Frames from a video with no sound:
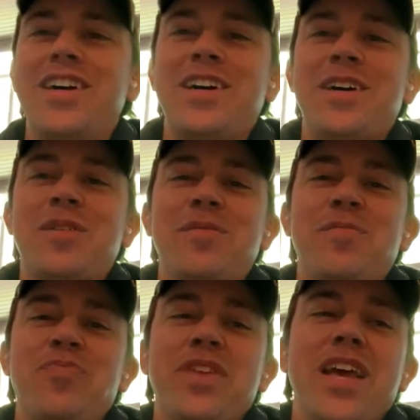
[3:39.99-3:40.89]
um,
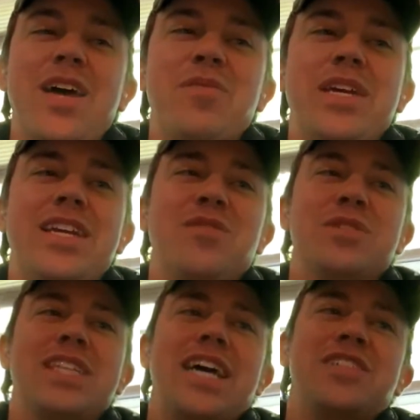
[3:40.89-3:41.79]
I mean, it
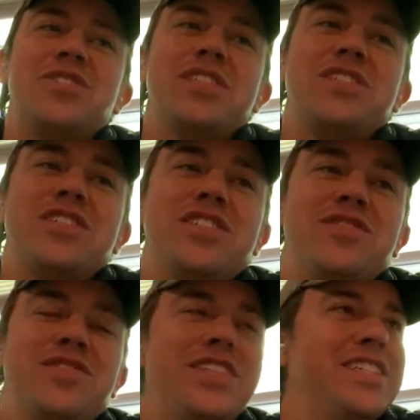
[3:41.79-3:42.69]
was actually just a
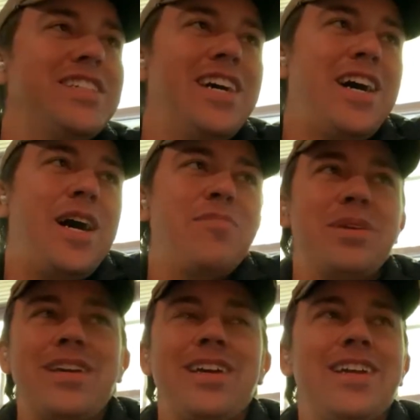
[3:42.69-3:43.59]
fun
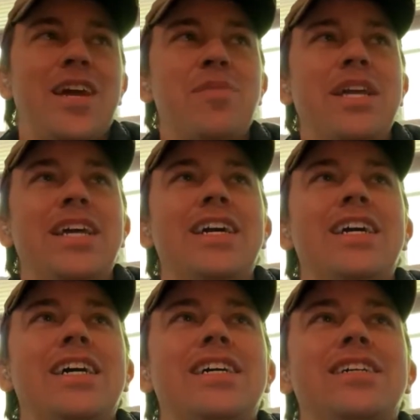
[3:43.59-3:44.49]
hobby, and I mean,
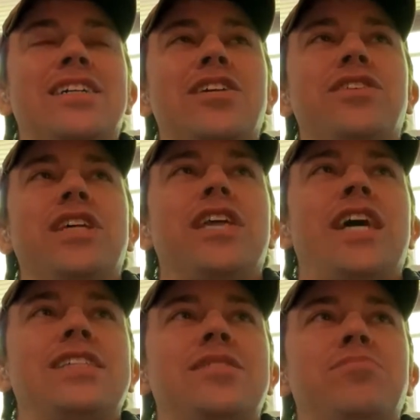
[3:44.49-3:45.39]
clearly it
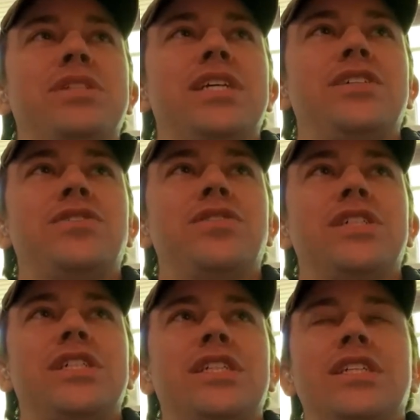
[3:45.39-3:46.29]
had some potential.
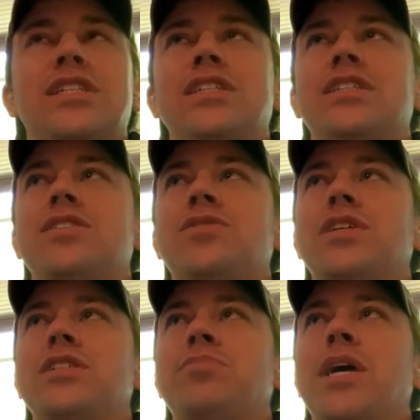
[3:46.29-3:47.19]
I think
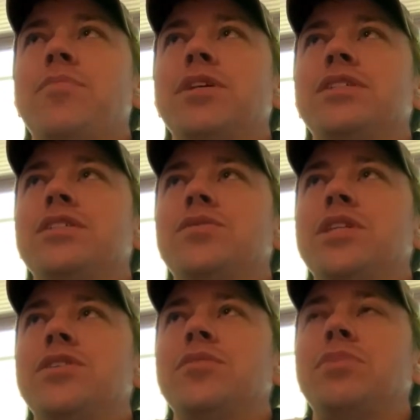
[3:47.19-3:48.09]
decentralized payments and the way
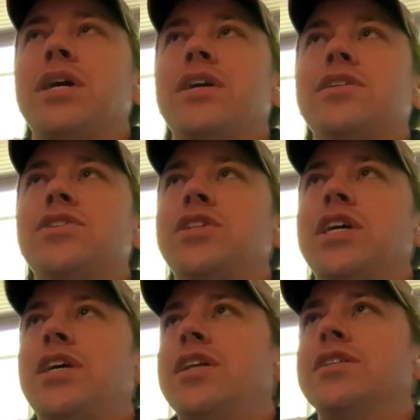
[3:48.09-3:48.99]
you can pay on
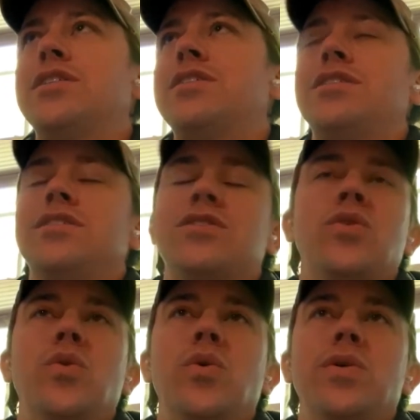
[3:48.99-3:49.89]
chain is is
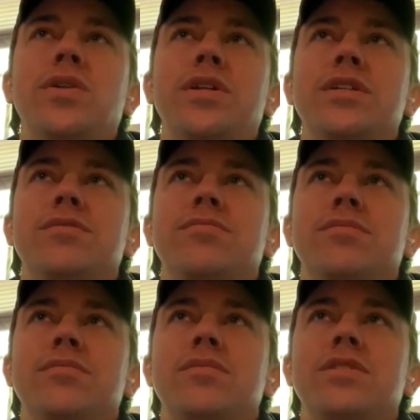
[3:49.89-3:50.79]
cool, and
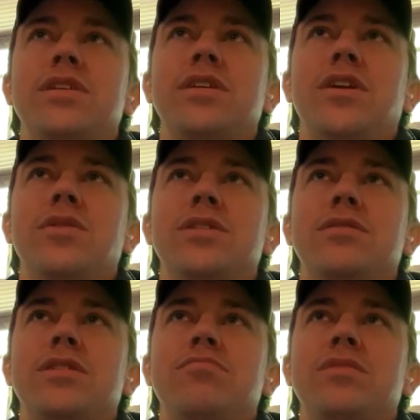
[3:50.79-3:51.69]
you know,
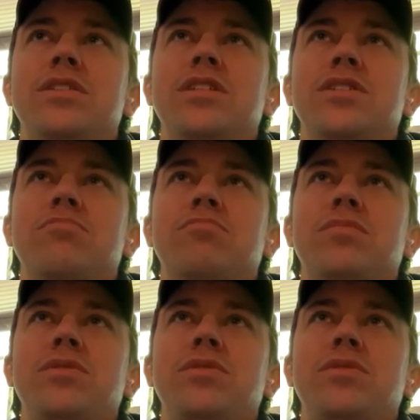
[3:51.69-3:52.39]
it's just